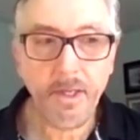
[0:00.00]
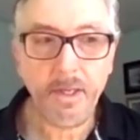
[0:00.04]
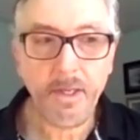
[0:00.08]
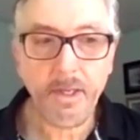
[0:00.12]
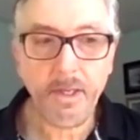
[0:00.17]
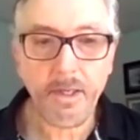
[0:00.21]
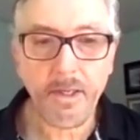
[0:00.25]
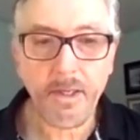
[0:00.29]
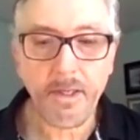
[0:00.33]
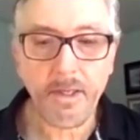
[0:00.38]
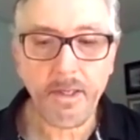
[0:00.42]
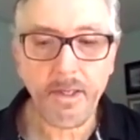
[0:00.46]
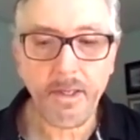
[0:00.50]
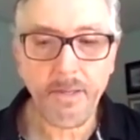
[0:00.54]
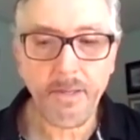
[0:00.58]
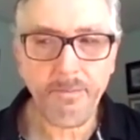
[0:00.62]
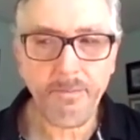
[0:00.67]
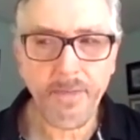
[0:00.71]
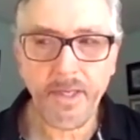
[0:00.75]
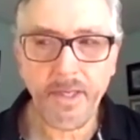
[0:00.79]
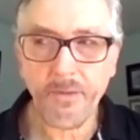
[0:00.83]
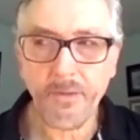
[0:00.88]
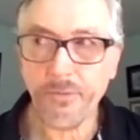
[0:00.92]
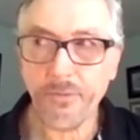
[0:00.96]
And
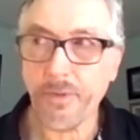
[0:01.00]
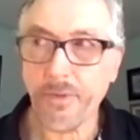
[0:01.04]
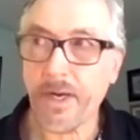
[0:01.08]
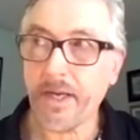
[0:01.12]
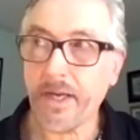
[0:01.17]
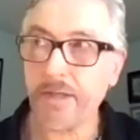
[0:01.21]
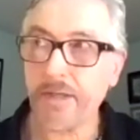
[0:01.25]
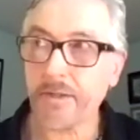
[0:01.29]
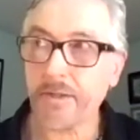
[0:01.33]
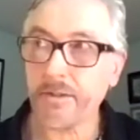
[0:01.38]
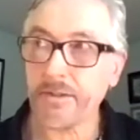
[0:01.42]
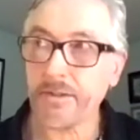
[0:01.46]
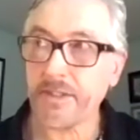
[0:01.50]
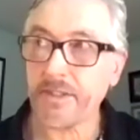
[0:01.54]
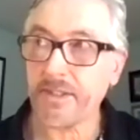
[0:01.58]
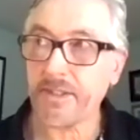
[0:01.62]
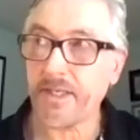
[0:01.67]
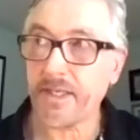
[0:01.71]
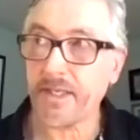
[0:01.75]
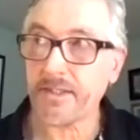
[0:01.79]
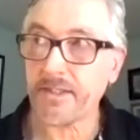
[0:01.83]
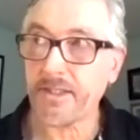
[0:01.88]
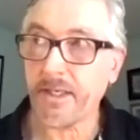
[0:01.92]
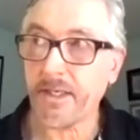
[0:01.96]
many writers at
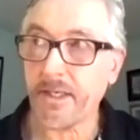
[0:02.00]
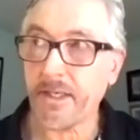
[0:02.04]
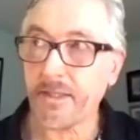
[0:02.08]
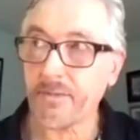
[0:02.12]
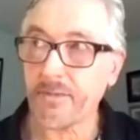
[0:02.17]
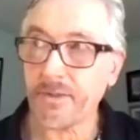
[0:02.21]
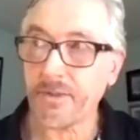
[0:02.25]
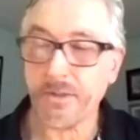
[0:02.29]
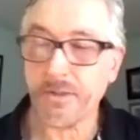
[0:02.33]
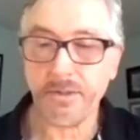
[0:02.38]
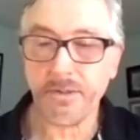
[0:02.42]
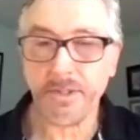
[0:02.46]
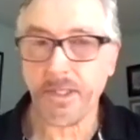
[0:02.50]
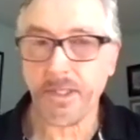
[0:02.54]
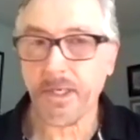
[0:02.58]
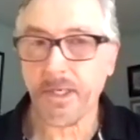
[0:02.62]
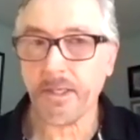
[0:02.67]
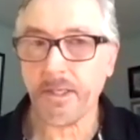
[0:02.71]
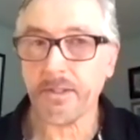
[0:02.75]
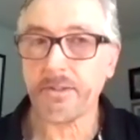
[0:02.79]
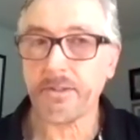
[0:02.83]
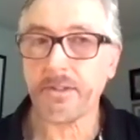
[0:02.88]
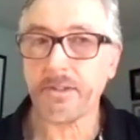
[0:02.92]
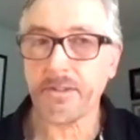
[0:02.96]
that time,
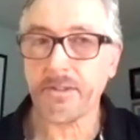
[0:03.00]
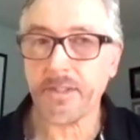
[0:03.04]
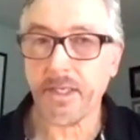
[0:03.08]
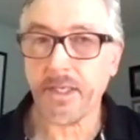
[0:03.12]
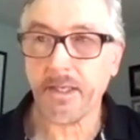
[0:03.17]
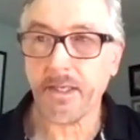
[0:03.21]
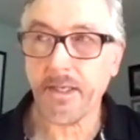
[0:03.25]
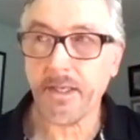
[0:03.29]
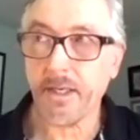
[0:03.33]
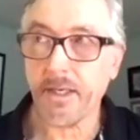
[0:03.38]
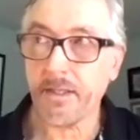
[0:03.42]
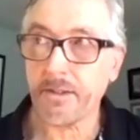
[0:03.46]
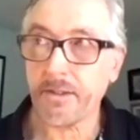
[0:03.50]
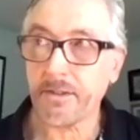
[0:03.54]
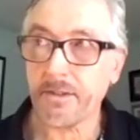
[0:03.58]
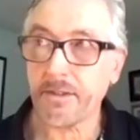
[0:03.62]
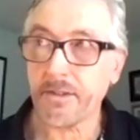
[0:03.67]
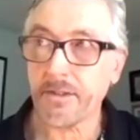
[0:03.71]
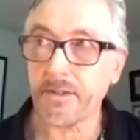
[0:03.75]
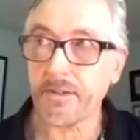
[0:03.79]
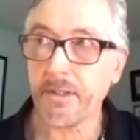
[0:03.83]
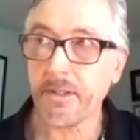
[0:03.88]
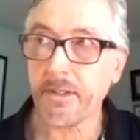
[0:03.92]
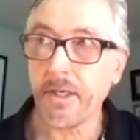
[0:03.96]
sociologists,
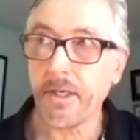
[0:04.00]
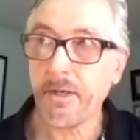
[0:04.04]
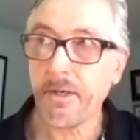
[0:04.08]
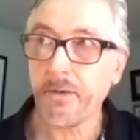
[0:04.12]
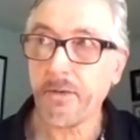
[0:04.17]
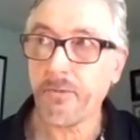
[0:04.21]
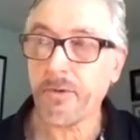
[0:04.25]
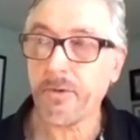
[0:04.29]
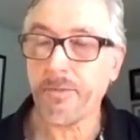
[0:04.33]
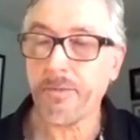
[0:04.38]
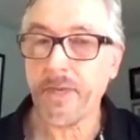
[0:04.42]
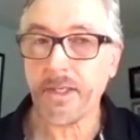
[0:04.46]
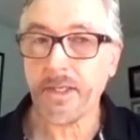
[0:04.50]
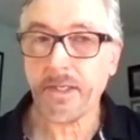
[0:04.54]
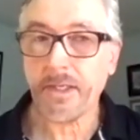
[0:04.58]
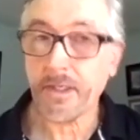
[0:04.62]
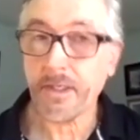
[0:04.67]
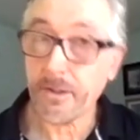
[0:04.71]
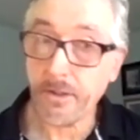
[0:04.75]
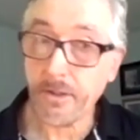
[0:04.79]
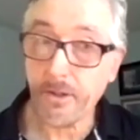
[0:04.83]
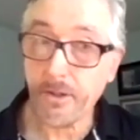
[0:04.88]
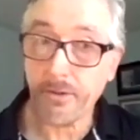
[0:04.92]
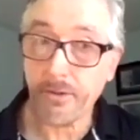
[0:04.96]
psychologists, were
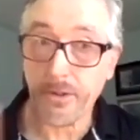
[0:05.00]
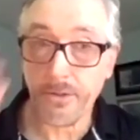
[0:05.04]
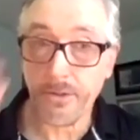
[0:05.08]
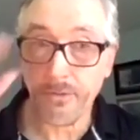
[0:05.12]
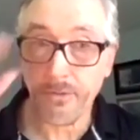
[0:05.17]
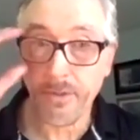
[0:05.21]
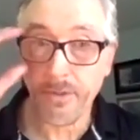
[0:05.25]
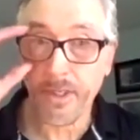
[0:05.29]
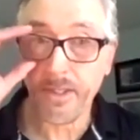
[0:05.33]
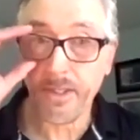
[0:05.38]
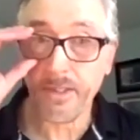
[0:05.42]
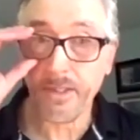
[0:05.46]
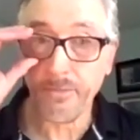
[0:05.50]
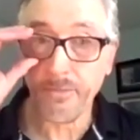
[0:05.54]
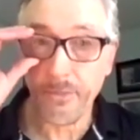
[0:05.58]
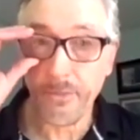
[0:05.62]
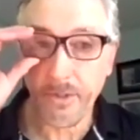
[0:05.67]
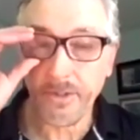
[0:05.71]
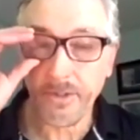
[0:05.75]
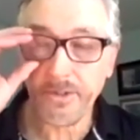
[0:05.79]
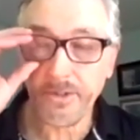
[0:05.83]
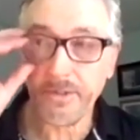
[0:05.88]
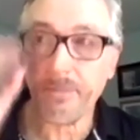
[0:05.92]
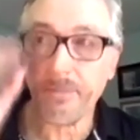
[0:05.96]
making note and writing
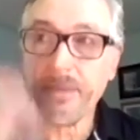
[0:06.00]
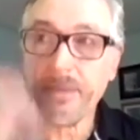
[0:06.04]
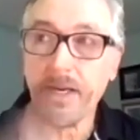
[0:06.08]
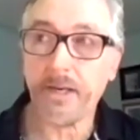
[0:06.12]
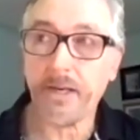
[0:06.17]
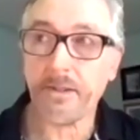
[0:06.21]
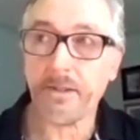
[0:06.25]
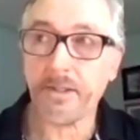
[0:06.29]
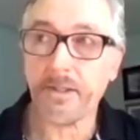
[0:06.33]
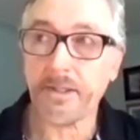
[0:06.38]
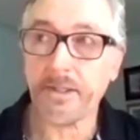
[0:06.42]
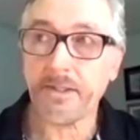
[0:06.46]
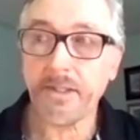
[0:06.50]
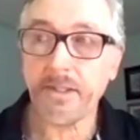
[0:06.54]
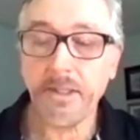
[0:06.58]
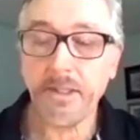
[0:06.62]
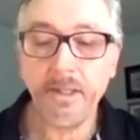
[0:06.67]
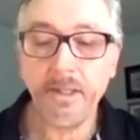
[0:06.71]
books about it,